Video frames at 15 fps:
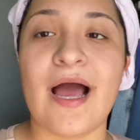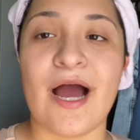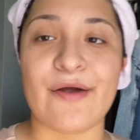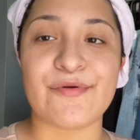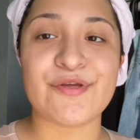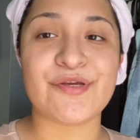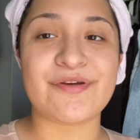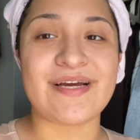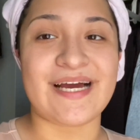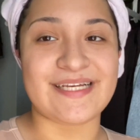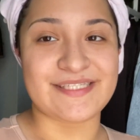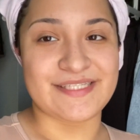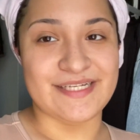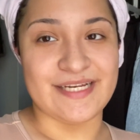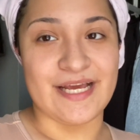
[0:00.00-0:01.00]
how are you guys
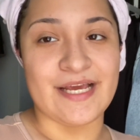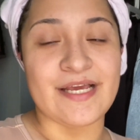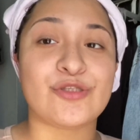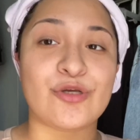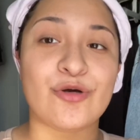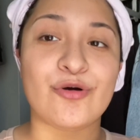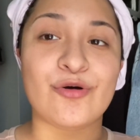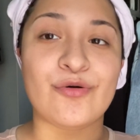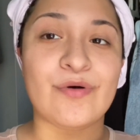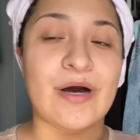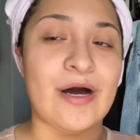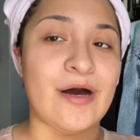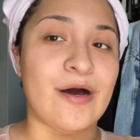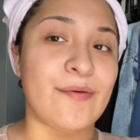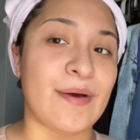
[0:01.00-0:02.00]
today so
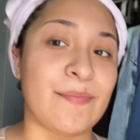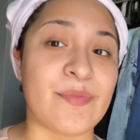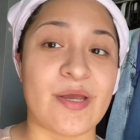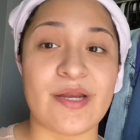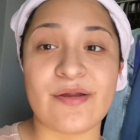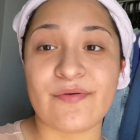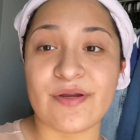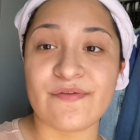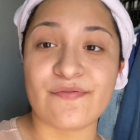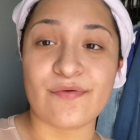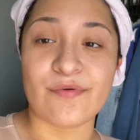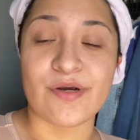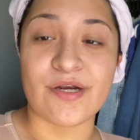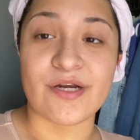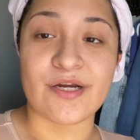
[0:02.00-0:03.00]
um, i'm getting ready for
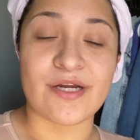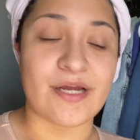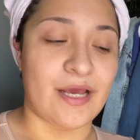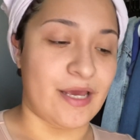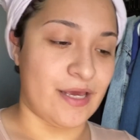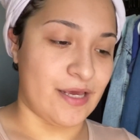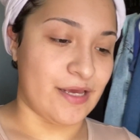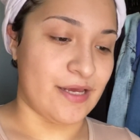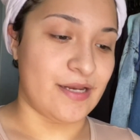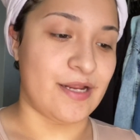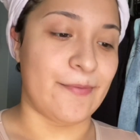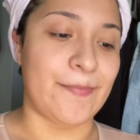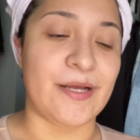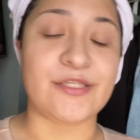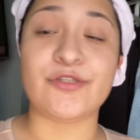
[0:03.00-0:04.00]
work and i'm
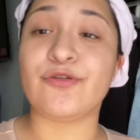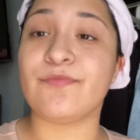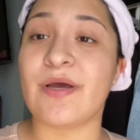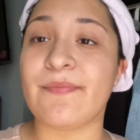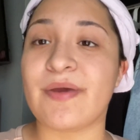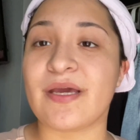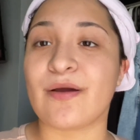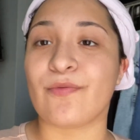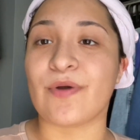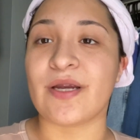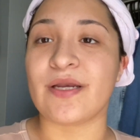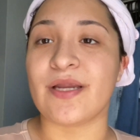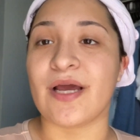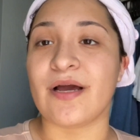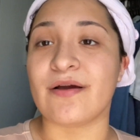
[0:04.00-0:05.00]
about to do my makeup right
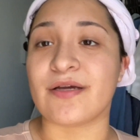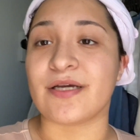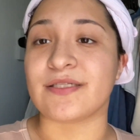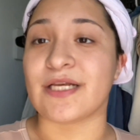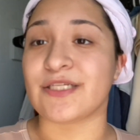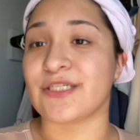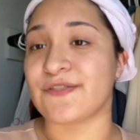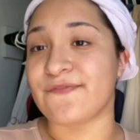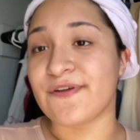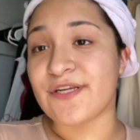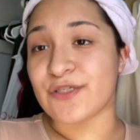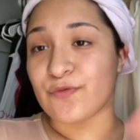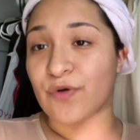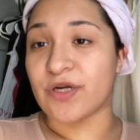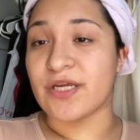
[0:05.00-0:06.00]
now because i just
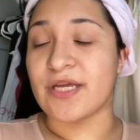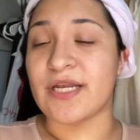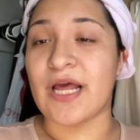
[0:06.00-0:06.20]
finished working